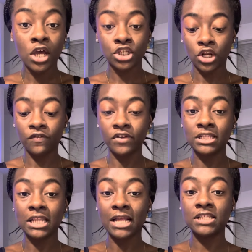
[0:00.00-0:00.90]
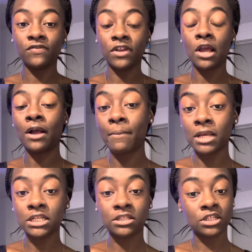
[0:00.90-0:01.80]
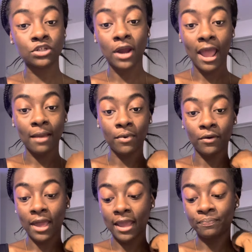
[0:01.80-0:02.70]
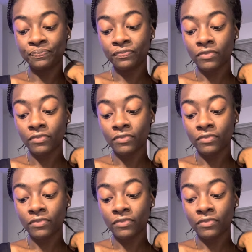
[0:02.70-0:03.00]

so don't forget to like this video comment and subscribe okay